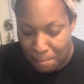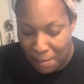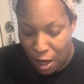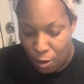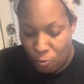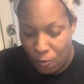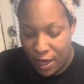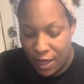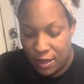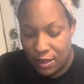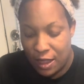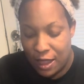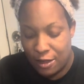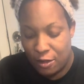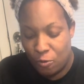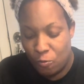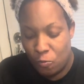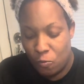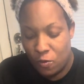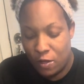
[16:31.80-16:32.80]
rating out
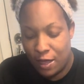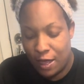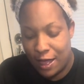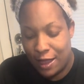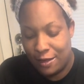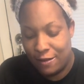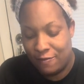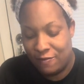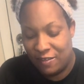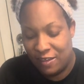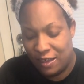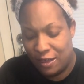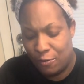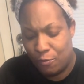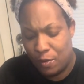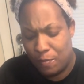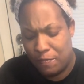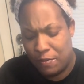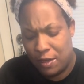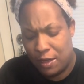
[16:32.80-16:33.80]
of 1 out of 10
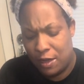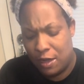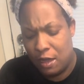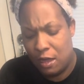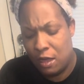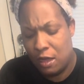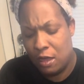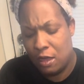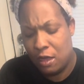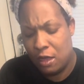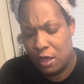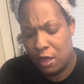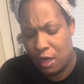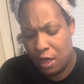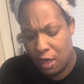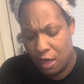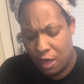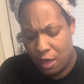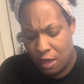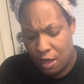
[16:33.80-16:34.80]
would be
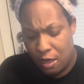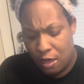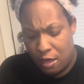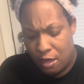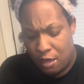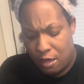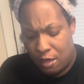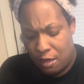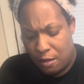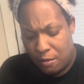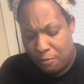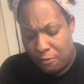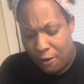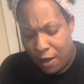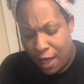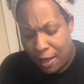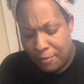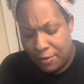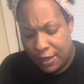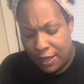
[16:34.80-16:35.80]

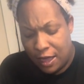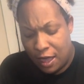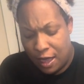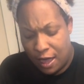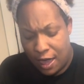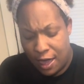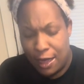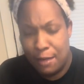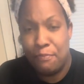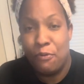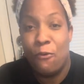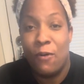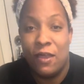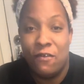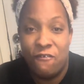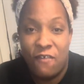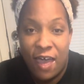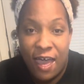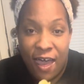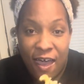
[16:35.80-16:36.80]
probably an
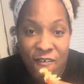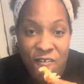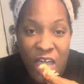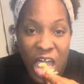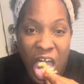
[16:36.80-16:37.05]
8.5.